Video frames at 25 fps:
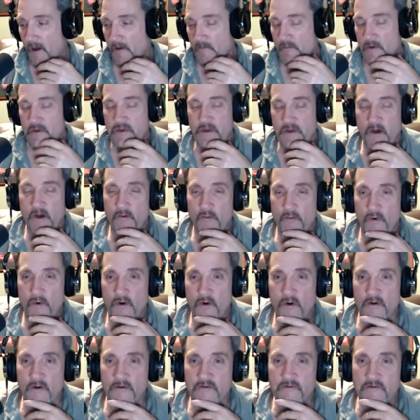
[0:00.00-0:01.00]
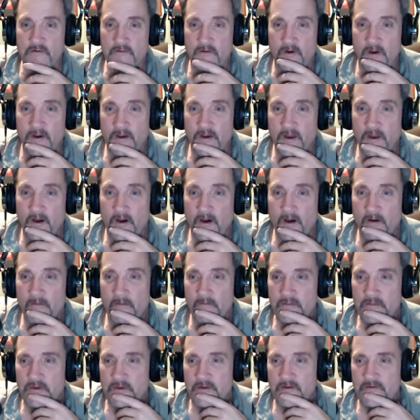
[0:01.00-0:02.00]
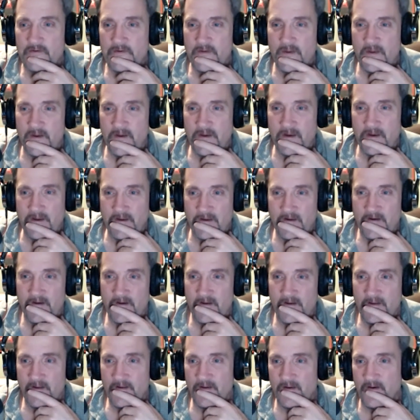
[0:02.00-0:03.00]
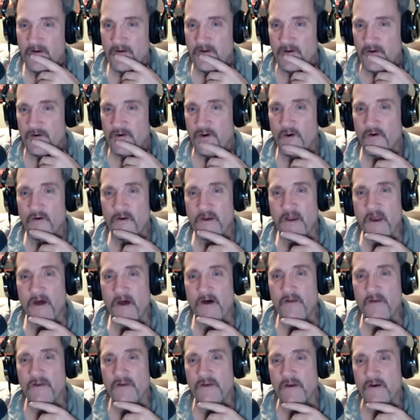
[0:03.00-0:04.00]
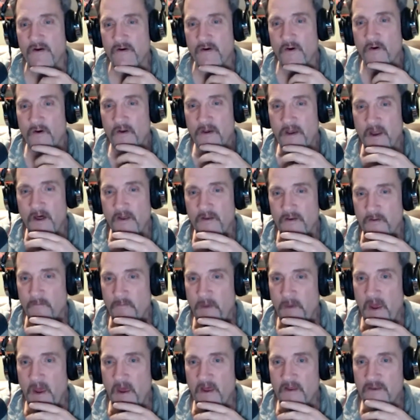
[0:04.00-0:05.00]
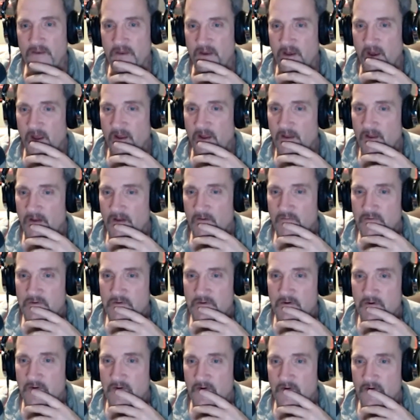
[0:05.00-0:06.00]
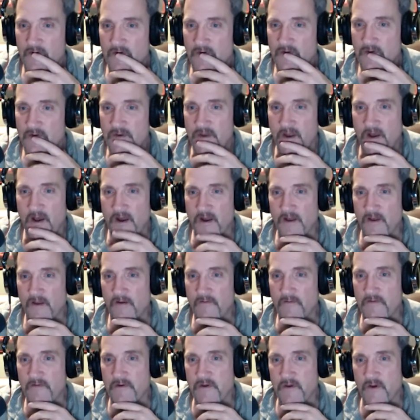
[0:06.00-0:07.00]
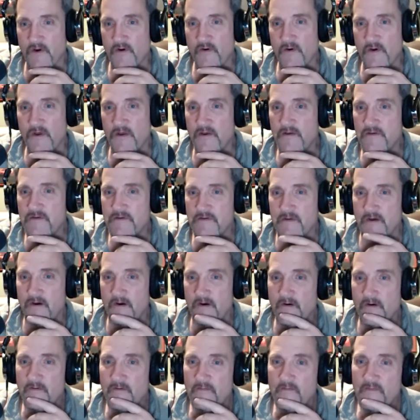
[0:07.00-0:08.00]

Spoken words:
without words right now. I'm just like, you're going down the path that I love to go in. So